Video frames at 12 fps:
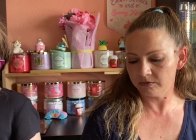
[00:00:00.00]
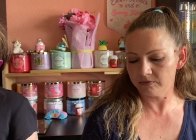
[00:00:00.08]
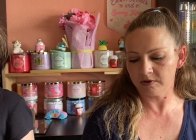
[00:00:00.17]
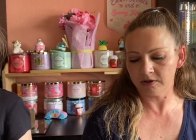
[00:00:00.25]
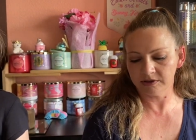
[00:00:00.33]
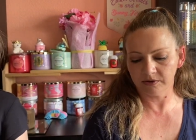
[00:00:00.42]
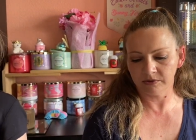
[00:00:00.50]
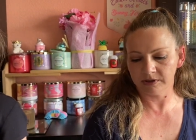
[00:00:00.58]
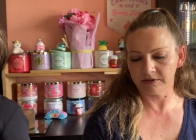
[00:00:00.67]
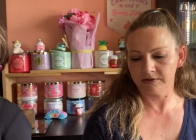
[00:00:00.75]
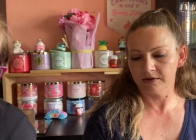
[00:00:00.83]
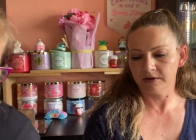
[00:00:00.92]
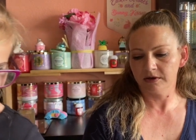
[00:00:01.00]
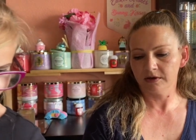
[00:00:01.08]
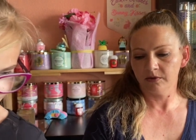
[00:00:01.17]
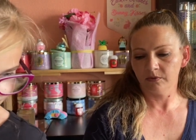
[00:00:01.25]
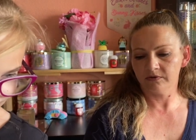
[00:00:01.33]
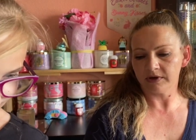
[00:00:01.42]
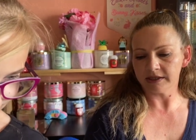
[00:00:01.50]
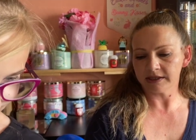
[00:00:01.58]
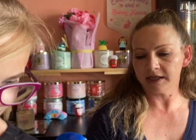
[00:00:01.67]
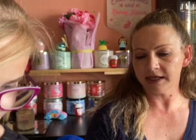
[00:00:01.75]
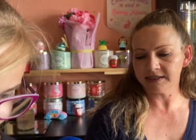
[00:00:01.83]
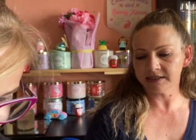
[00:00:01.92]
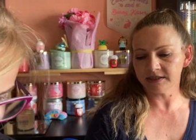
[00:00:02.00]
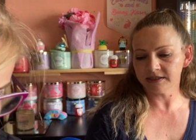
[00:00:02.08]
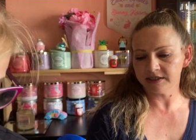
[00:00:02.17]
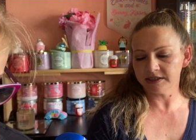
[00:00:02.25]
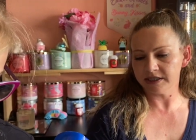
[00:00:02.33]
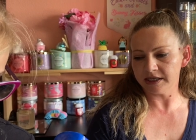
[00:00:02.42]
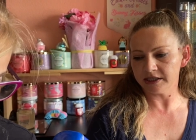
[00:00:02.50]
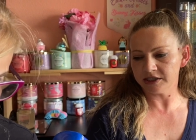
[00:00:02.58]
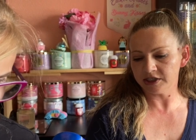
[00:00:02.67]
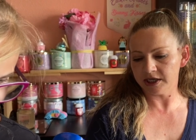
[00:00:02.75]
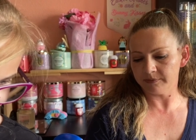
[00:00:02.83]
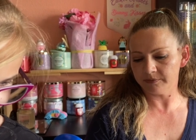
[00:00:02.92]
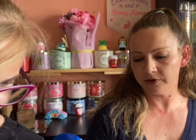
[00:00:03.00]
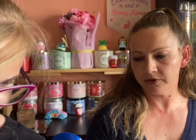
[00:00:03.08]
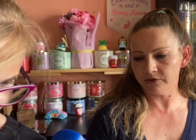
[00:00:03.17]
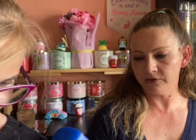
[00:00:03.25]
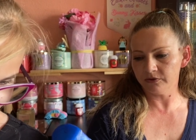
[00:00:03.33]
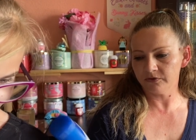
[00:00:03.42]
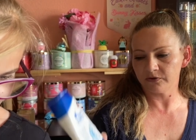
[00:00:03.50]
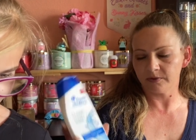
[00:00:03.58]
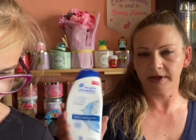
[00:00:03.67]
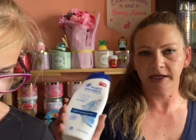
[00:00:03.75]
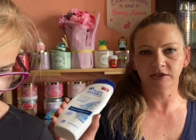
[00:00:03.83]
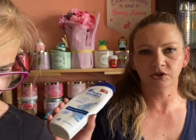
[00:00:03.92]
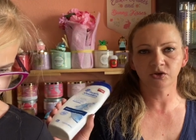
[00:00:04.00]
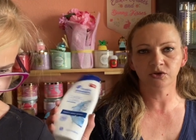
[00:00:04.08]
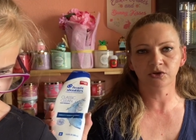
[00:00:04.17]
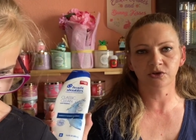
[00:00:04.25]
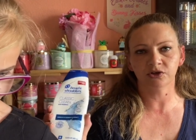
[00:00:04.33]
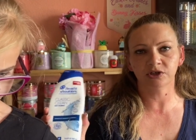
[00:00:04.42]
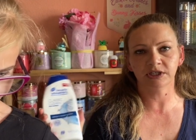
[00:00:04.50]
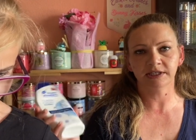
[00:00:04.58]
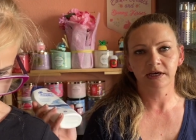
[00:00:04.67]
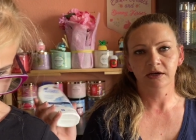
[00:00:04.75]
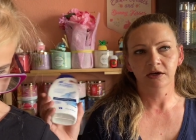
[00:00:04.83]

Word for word: I'll deal with it. We've got the Classic Clean Daily Shampoo from Head & Shoulders.